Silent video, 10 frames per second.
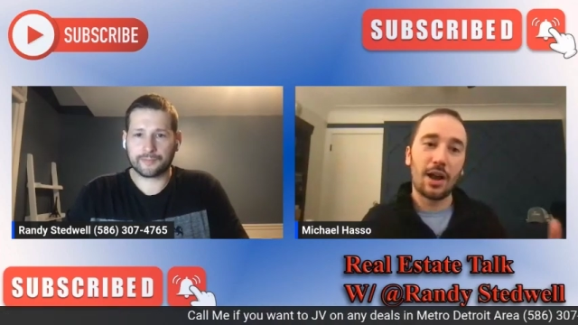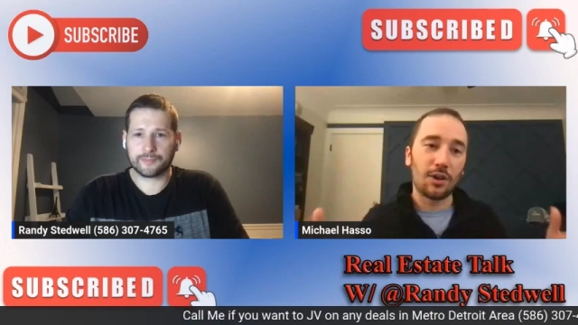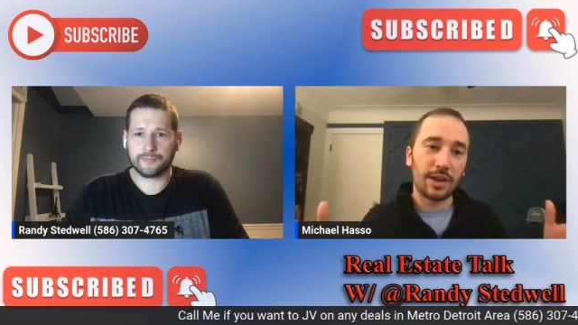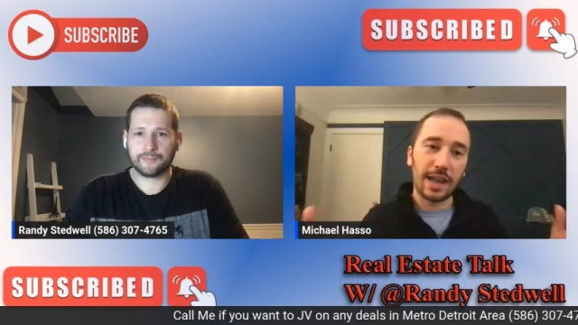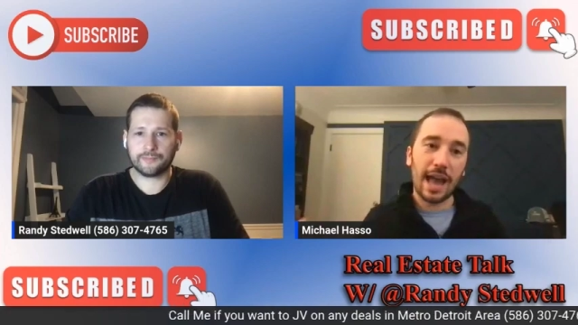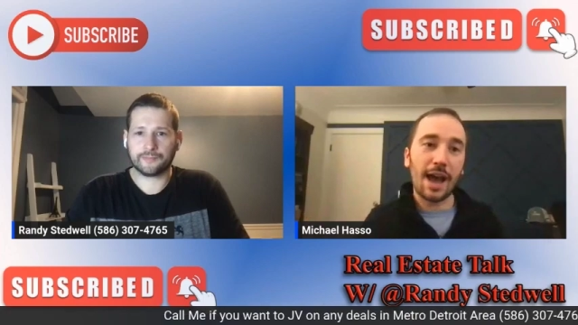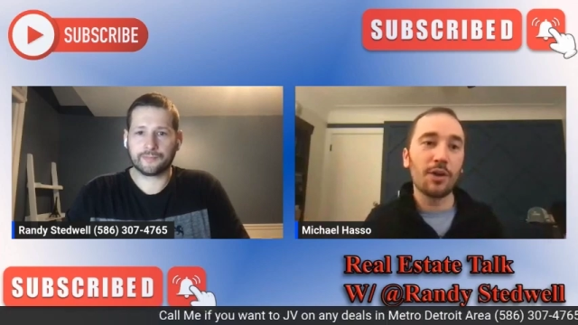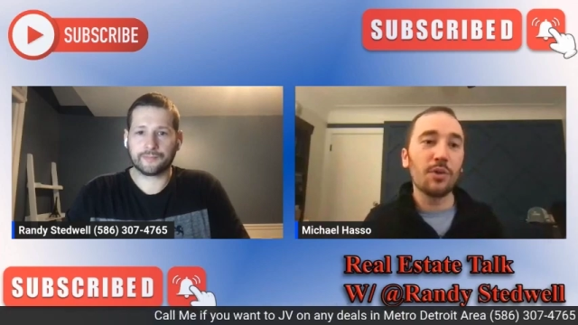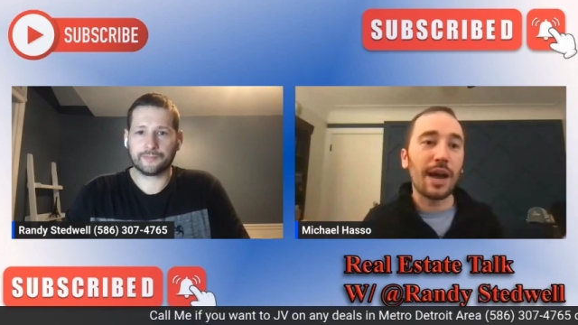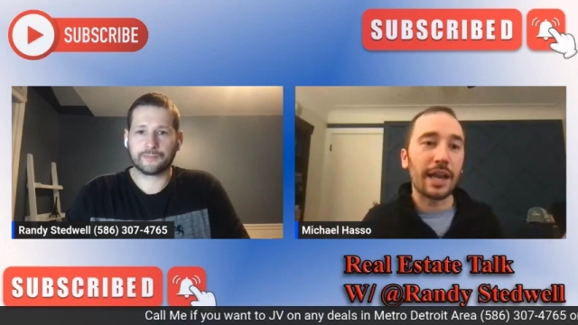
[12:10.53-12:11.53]
Speaker 1: okay, how
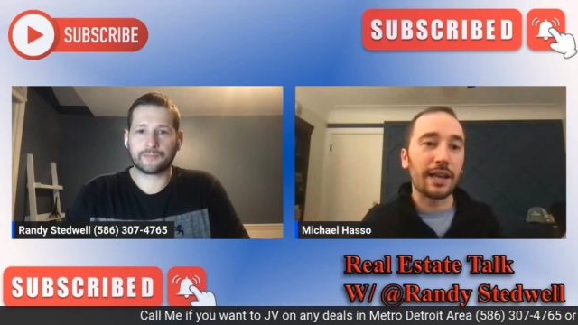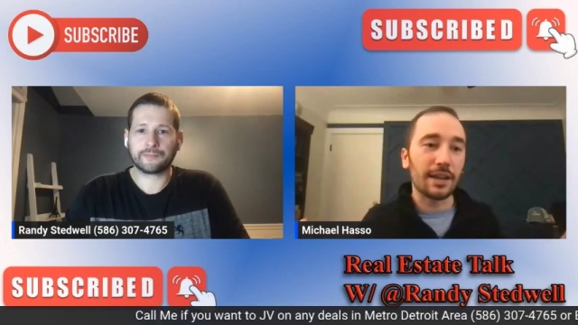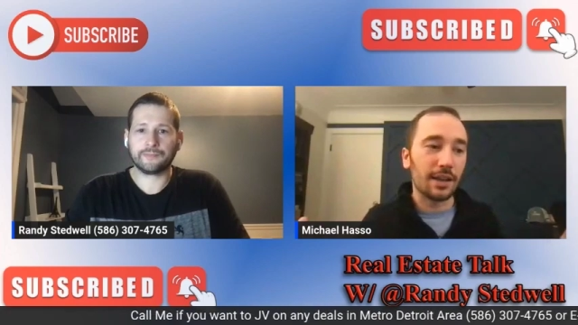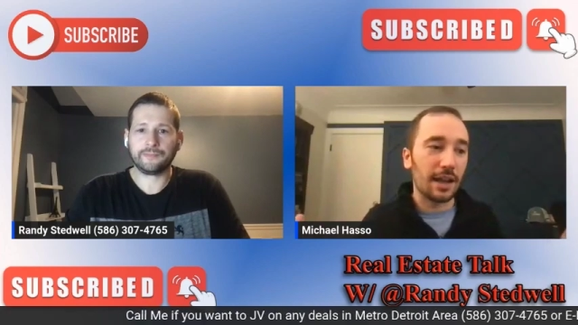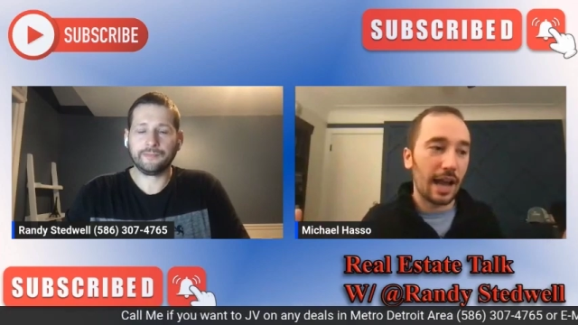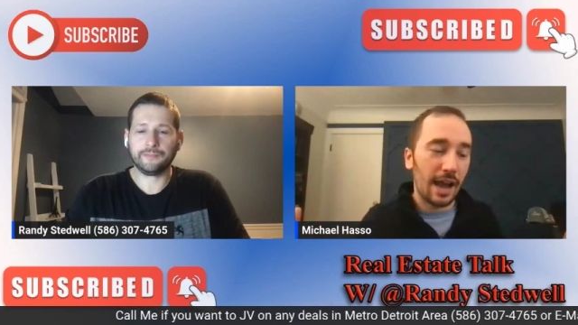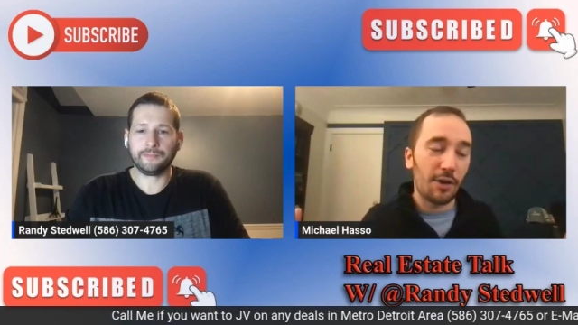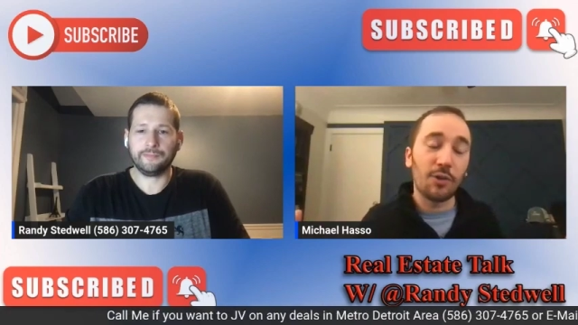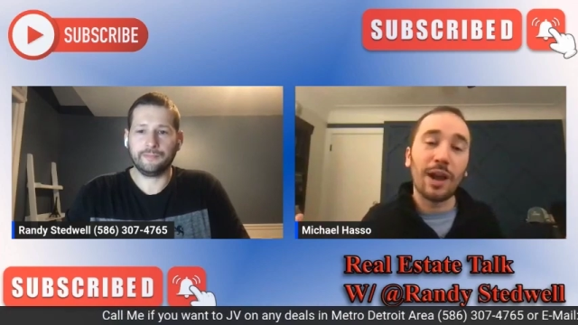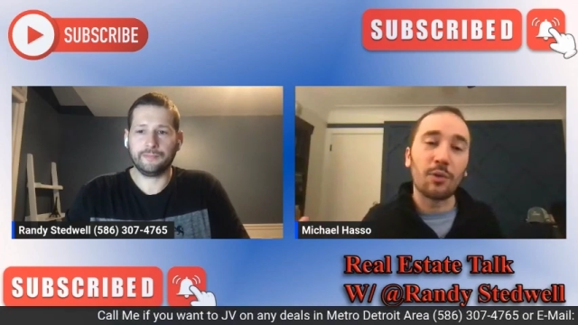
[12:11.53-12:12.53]
do I how
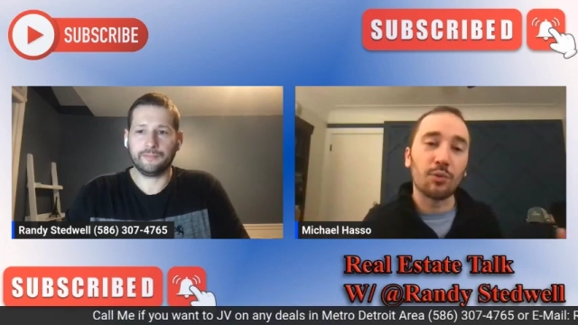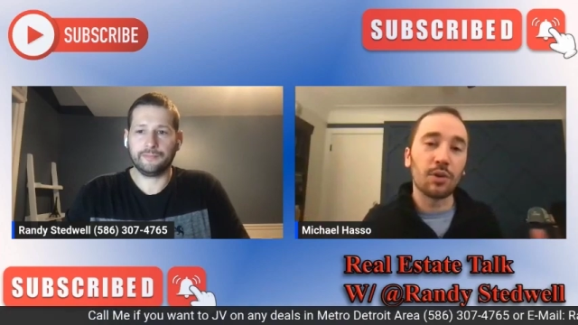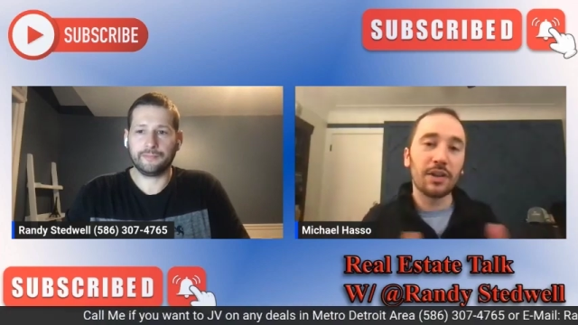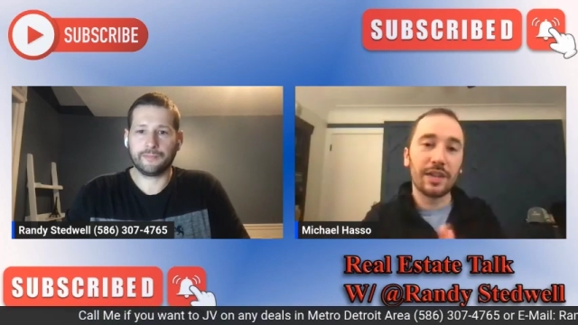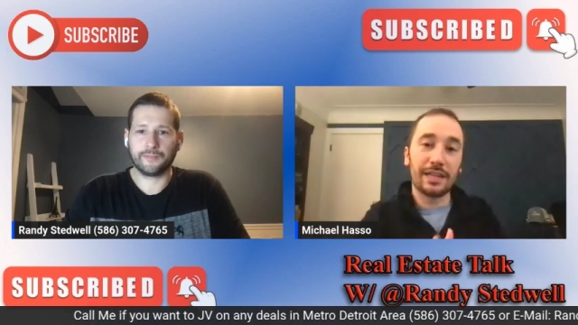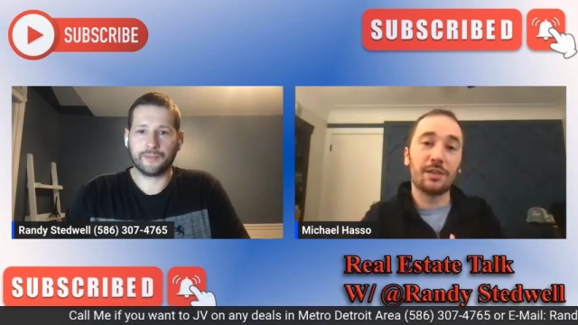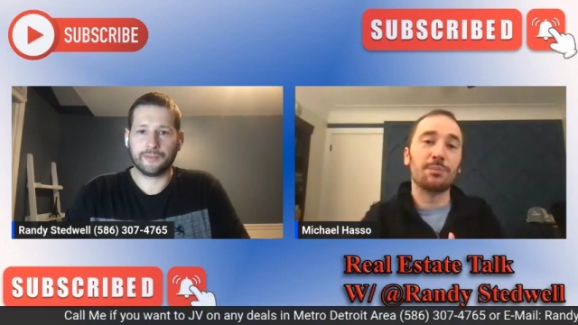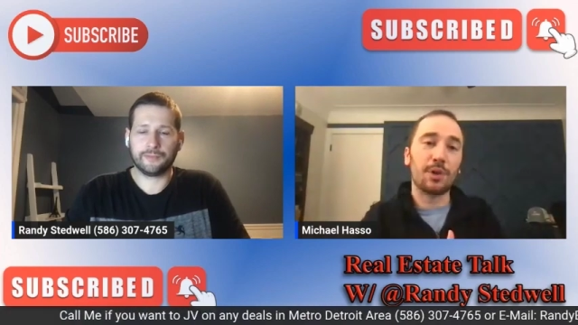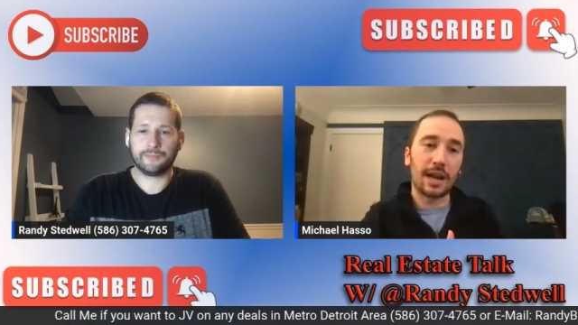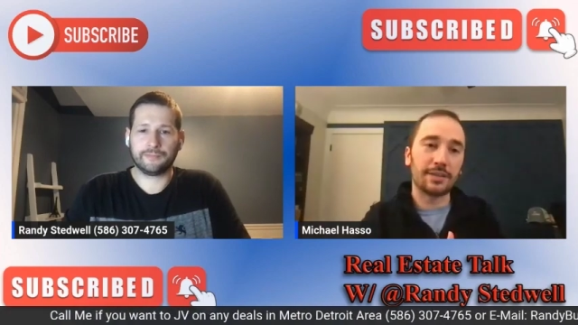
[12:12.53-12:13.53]
do I really
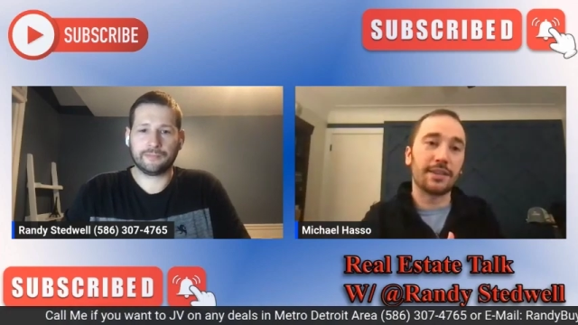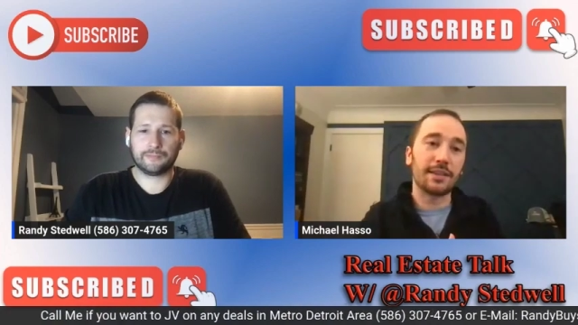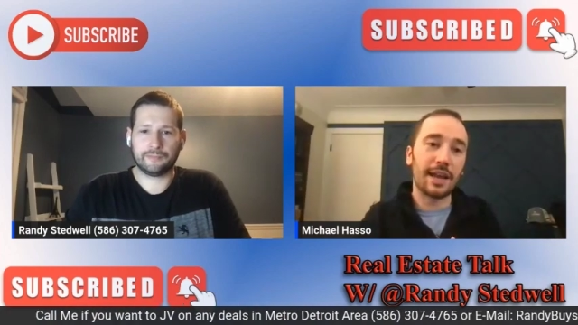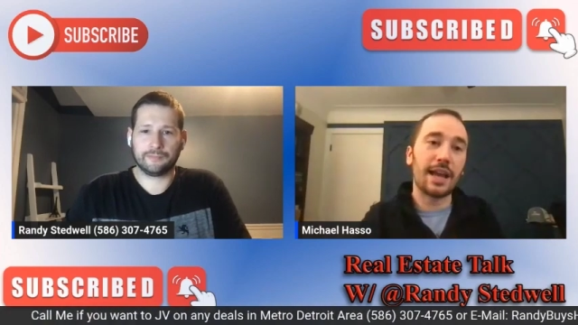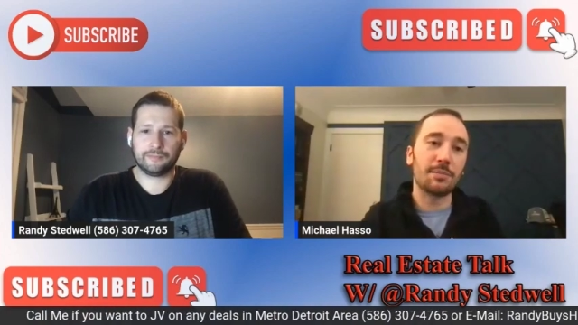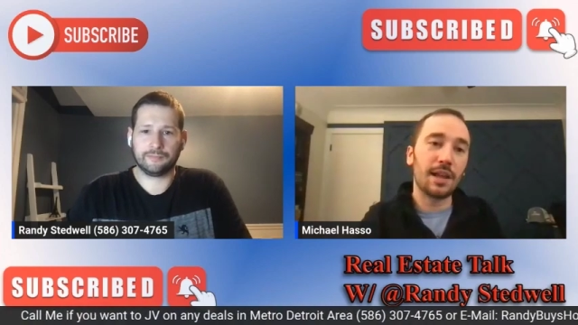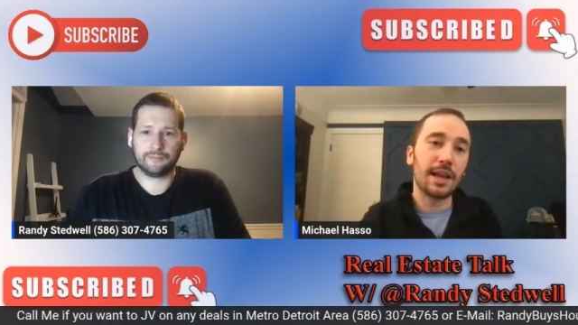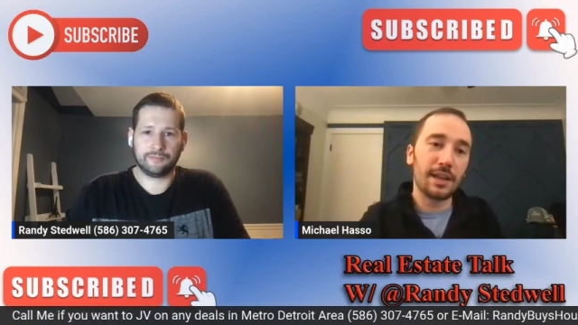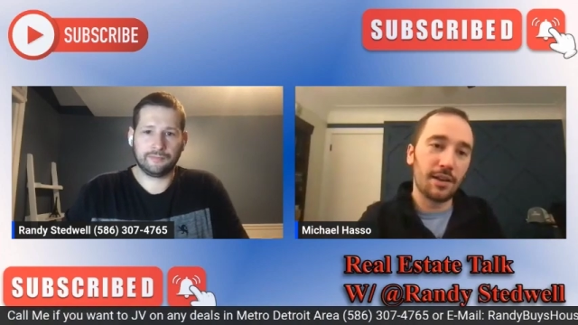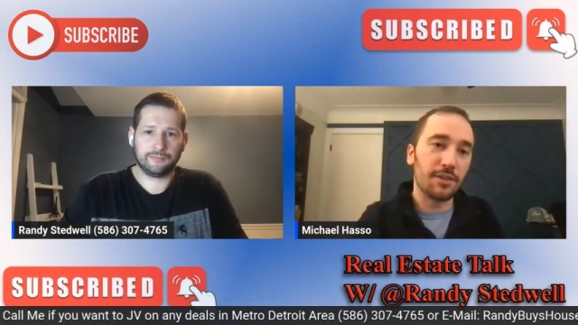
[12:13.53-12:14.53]
compress the
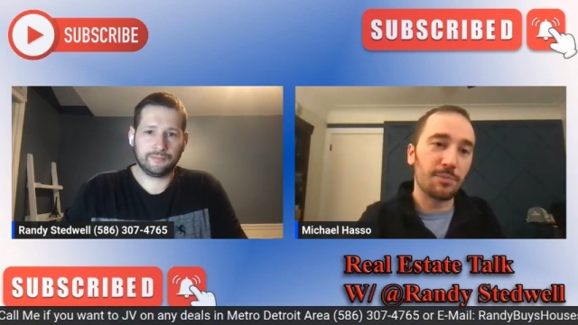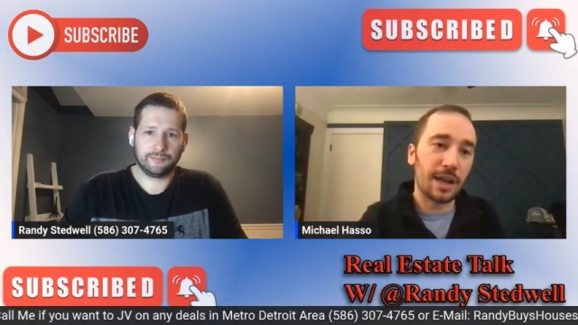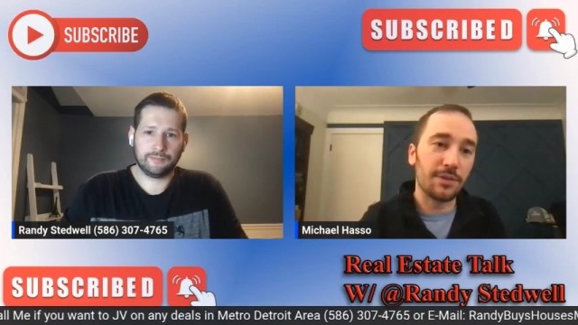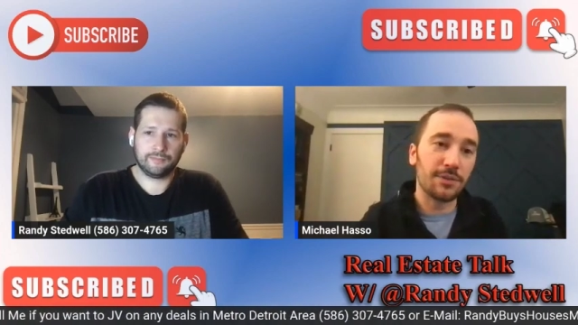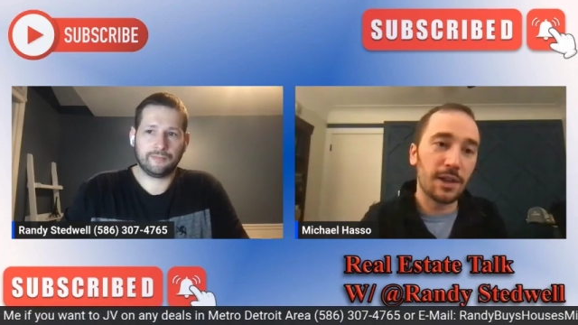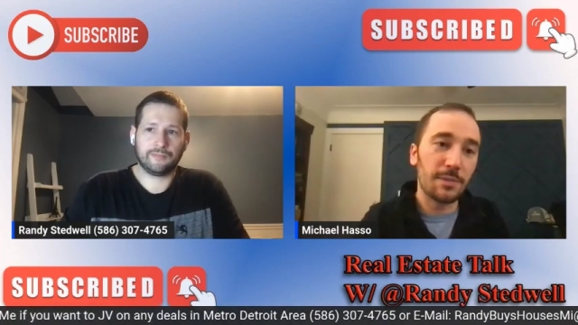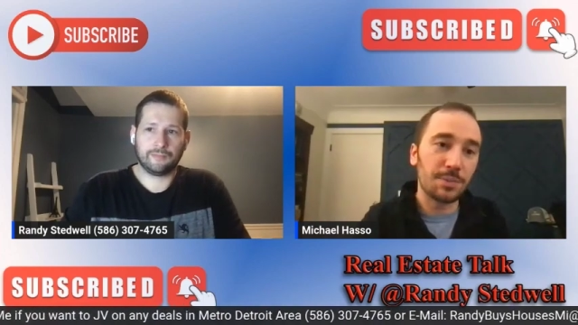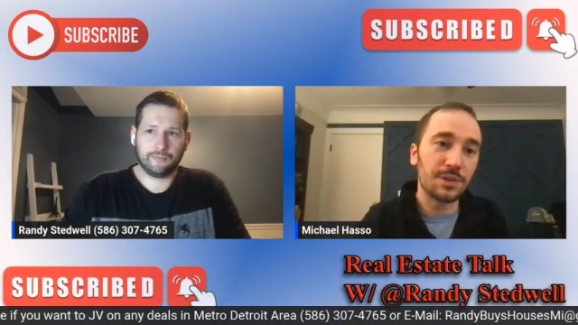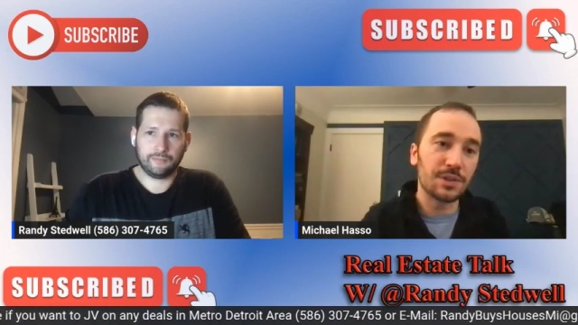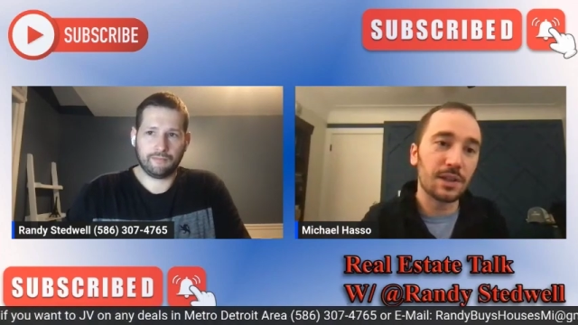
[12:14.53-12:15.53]
timeline of my
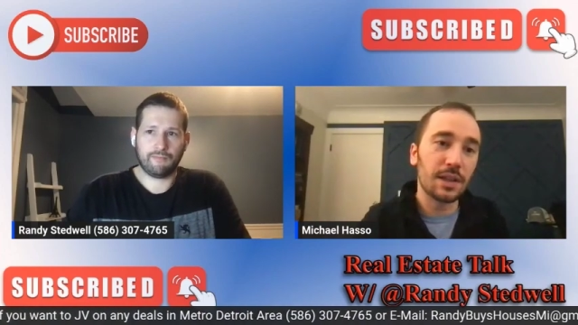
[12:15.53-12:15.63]
flips?